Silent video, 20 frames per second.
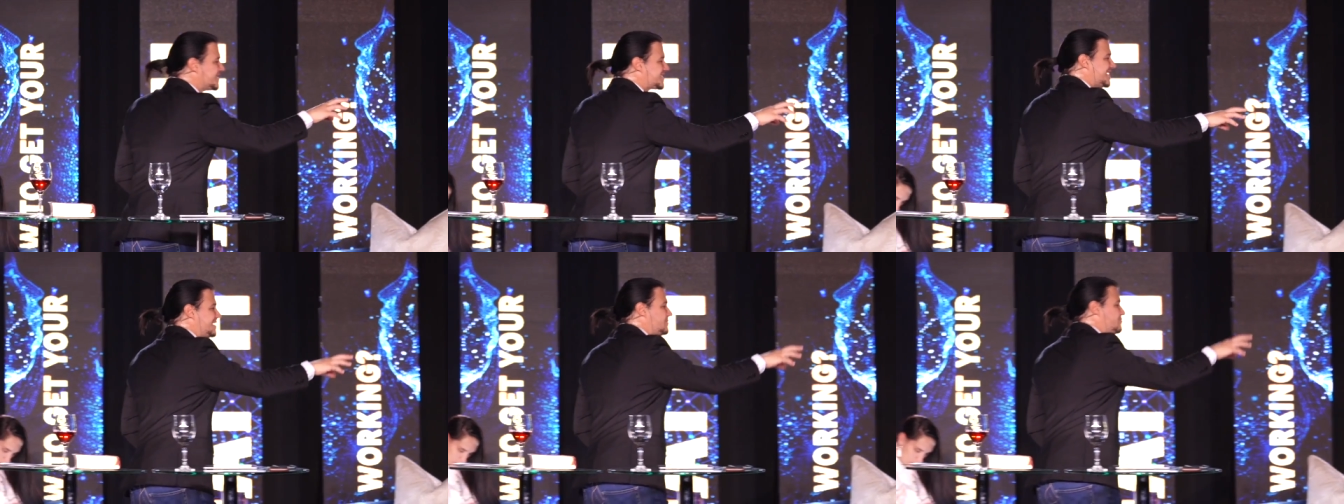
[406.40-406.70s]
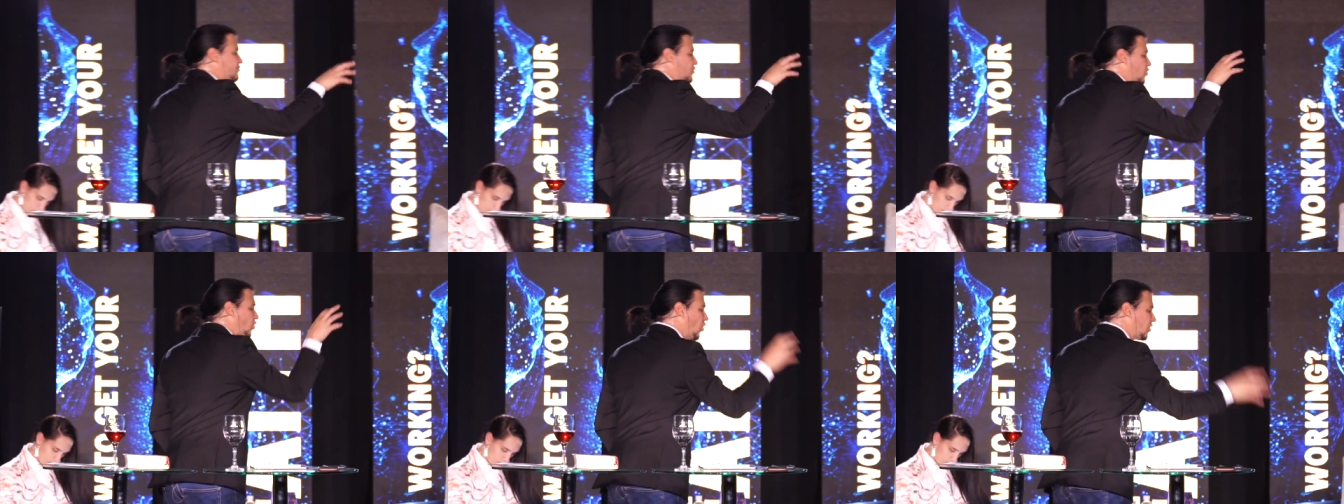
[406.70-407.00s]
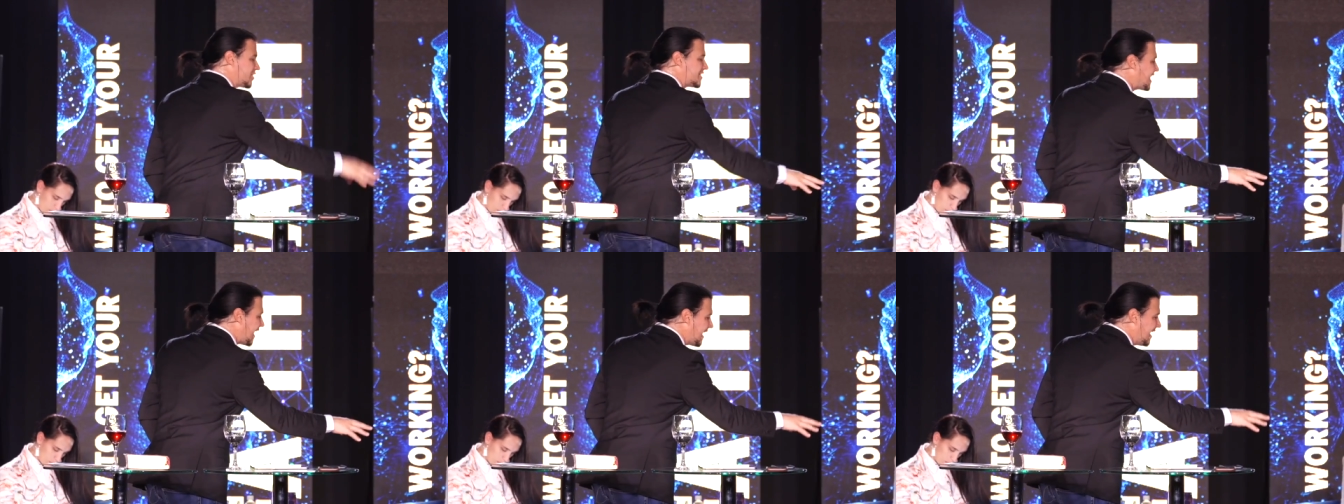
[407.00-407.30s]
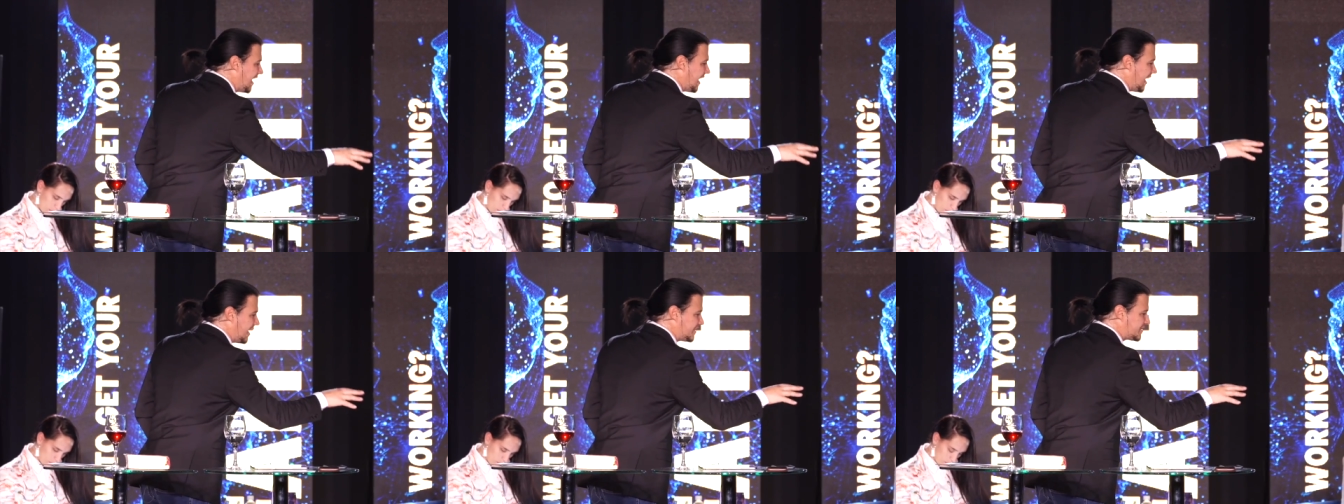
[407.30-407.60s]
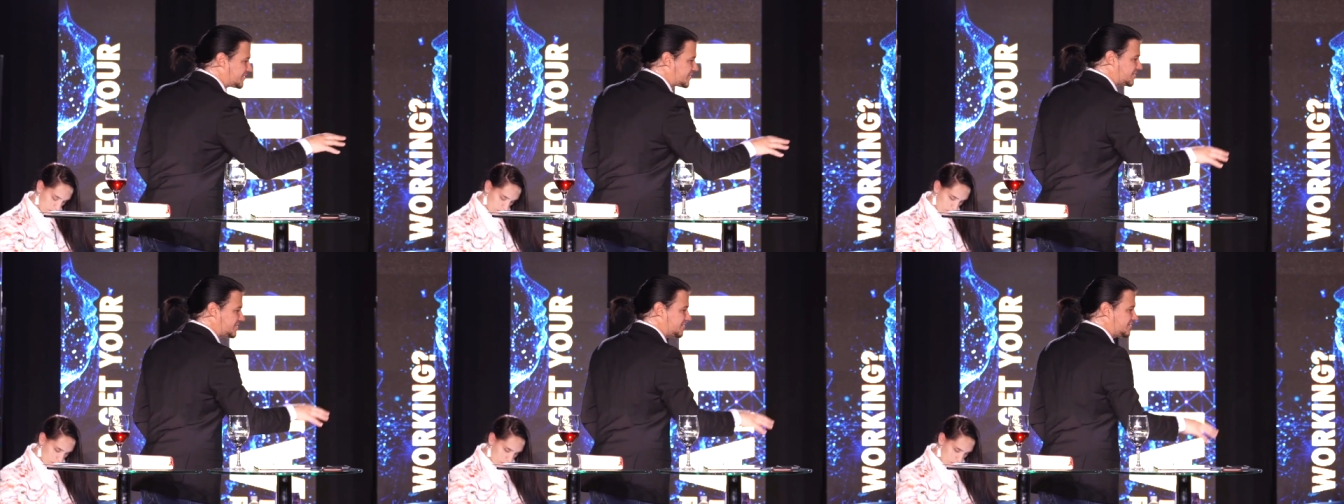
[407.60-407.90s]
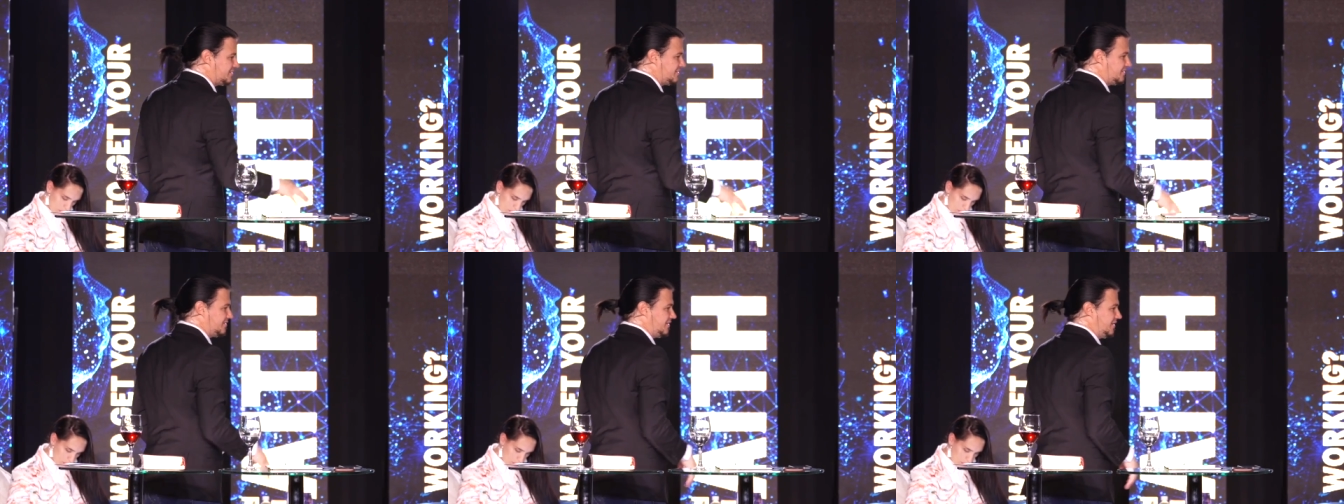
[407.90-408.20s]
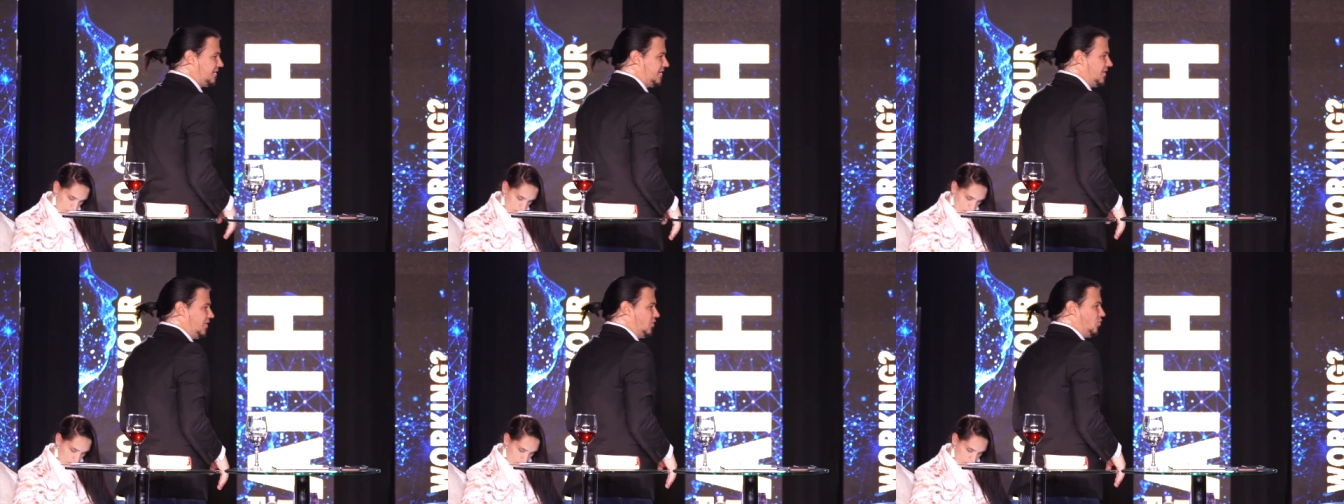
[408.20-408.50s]
in broad daylight.
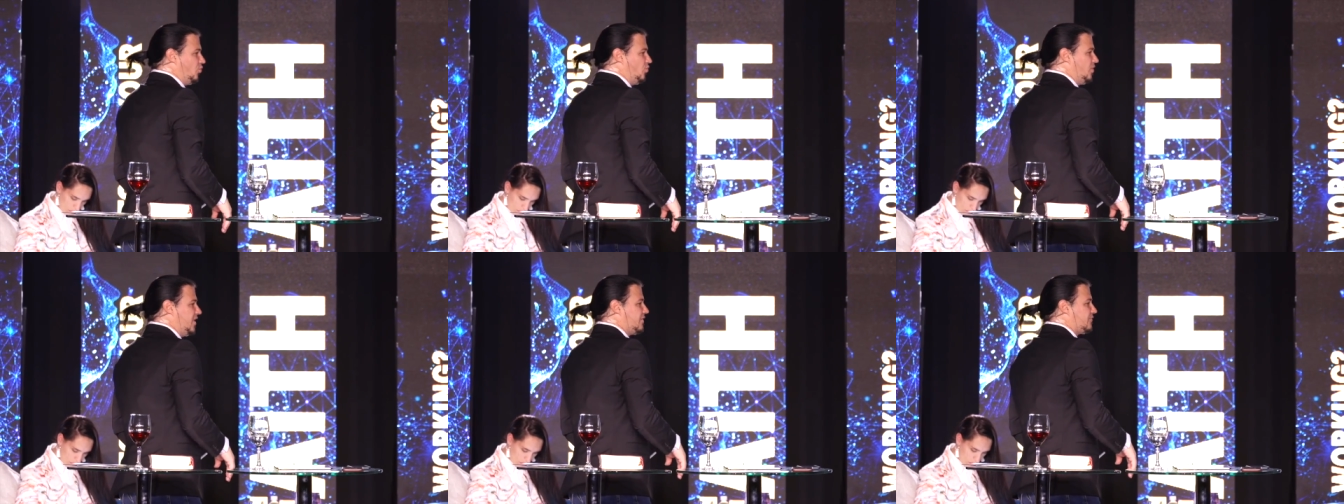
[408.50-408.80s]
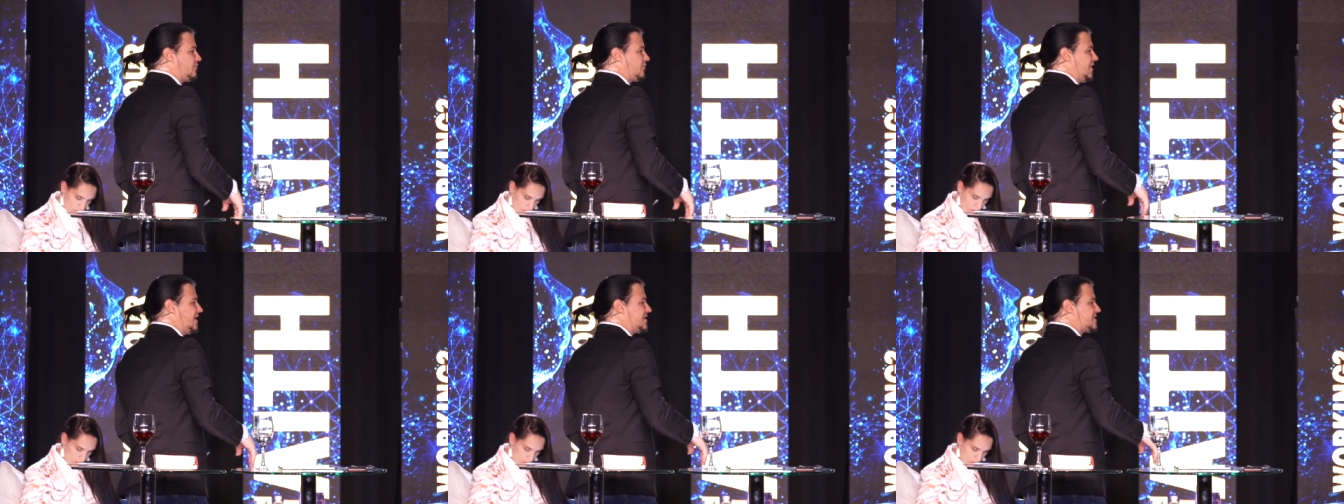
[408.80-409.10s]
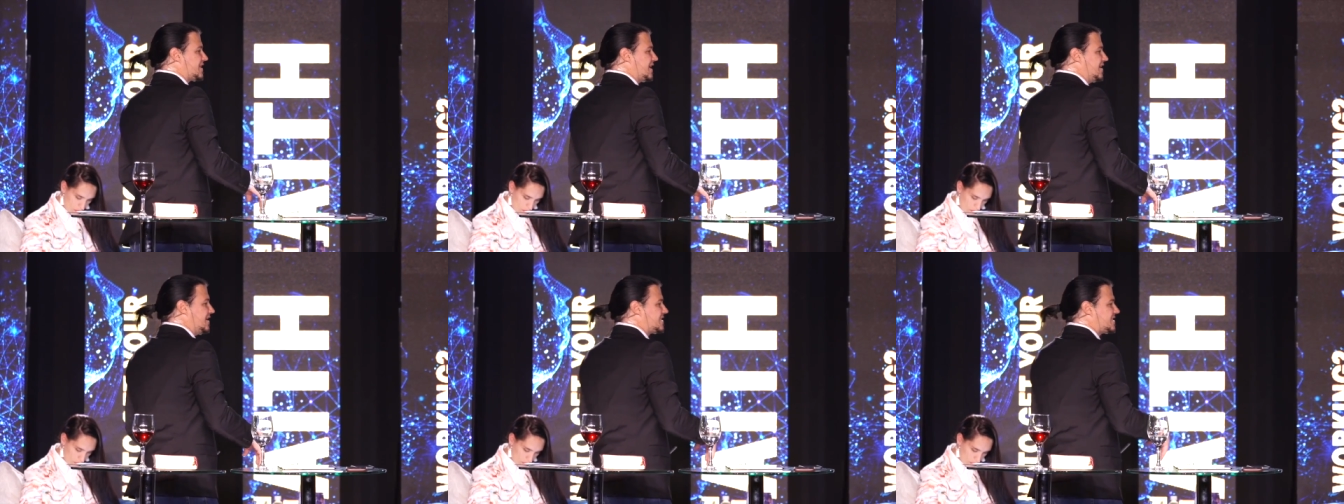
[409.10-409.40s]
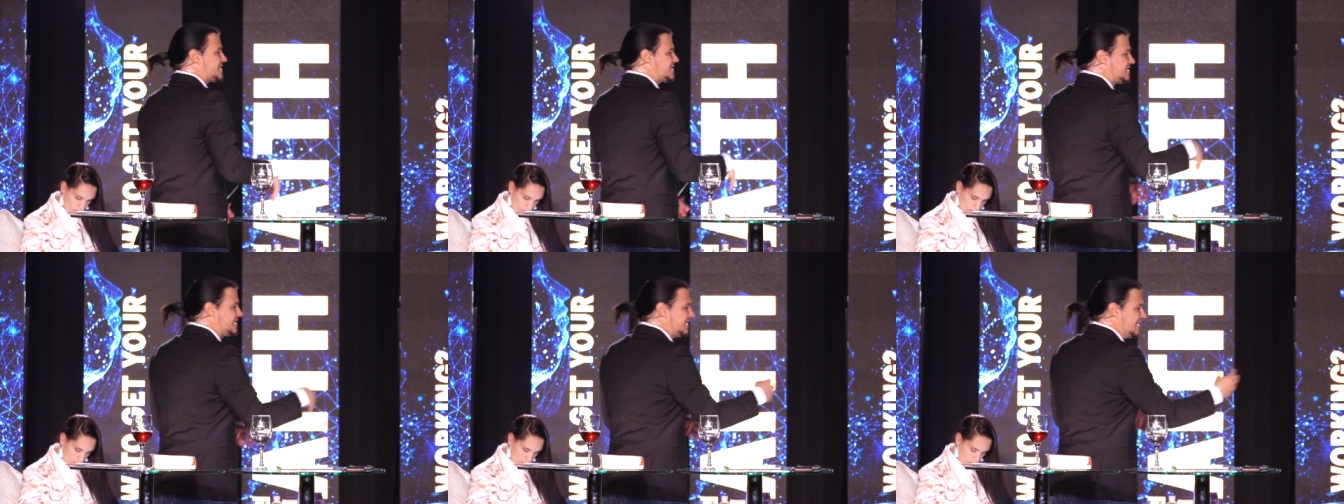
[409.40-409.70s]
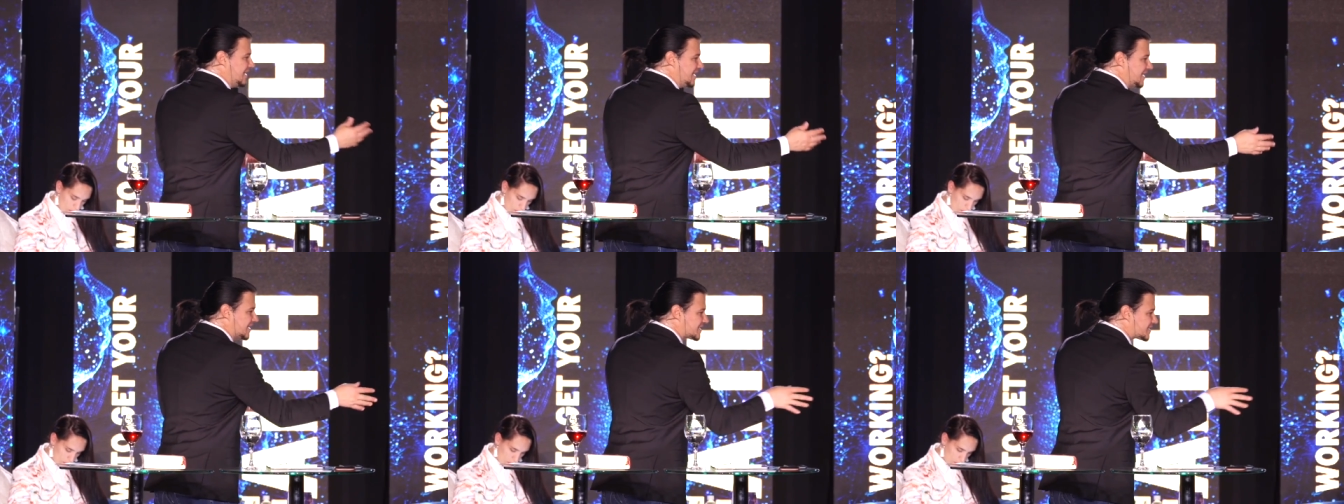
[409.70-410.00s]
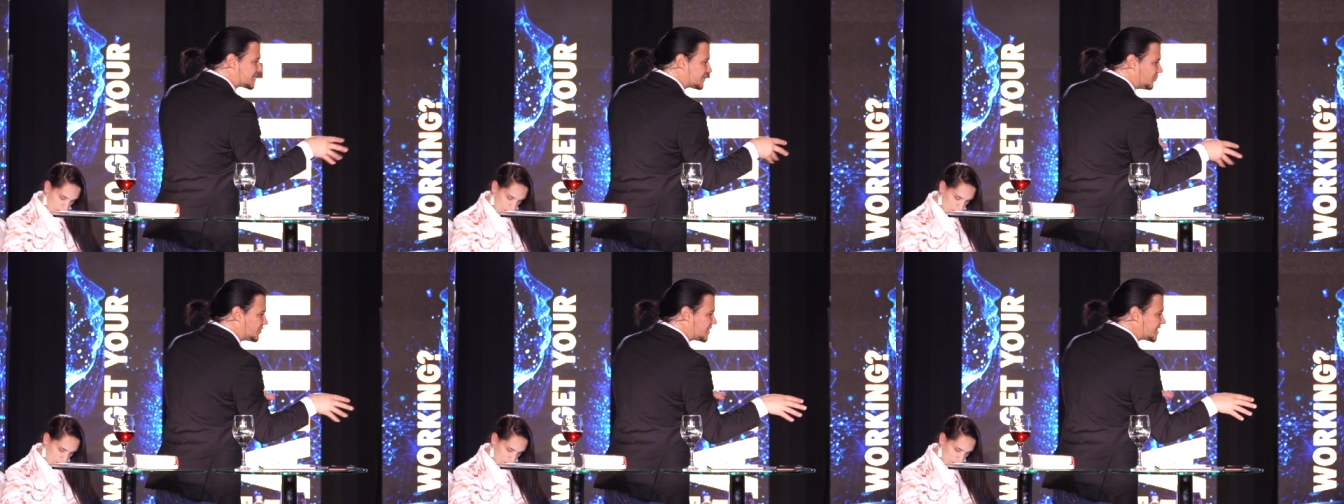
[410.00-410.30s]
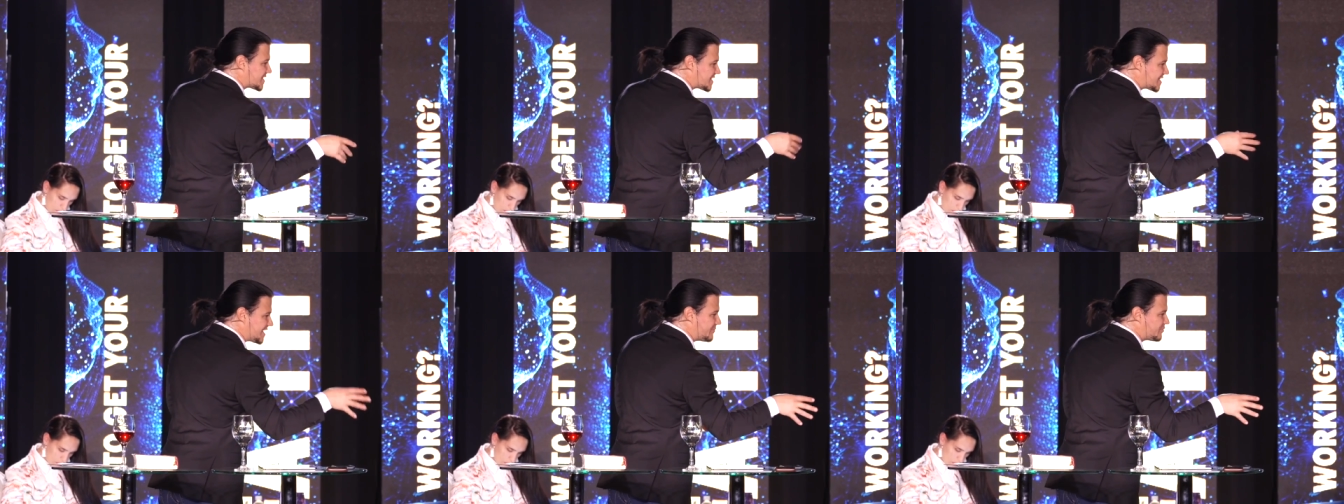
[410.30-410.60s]
We have, it's stealing is still
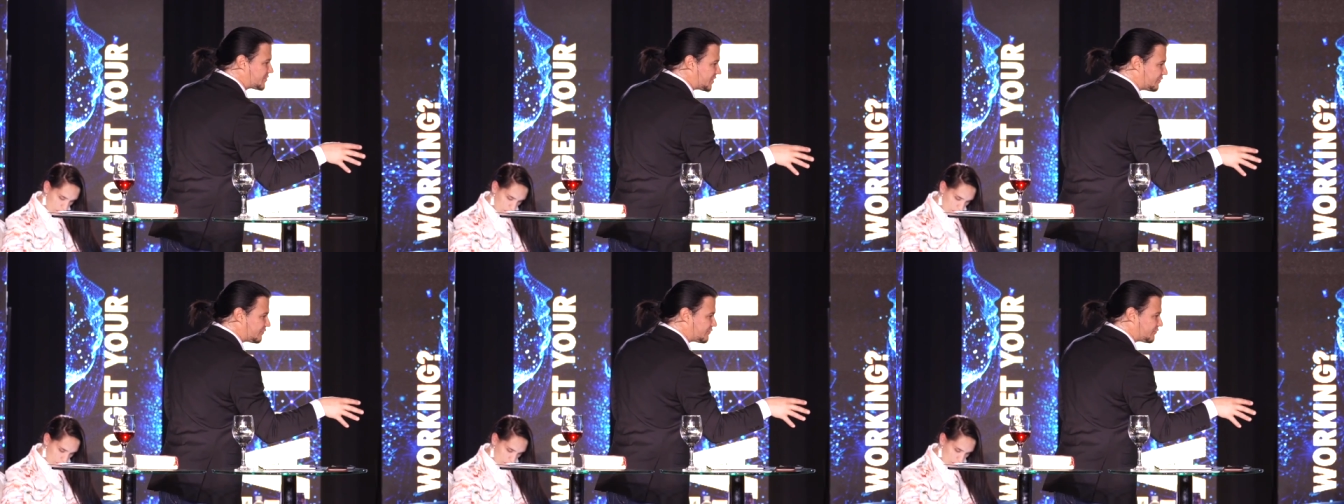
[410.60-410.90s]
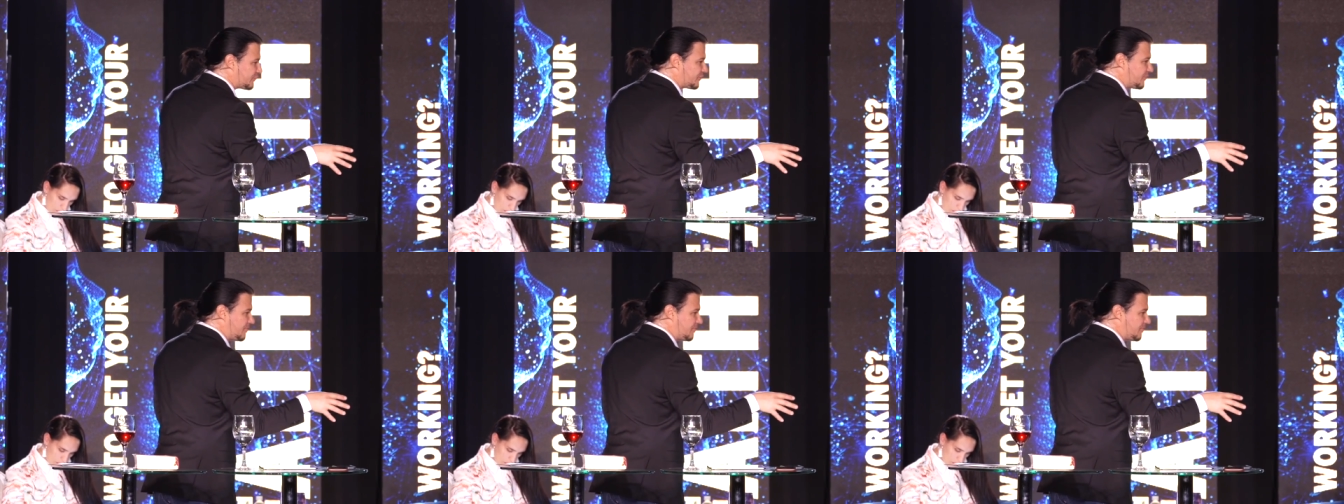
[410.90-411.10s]
deceptive,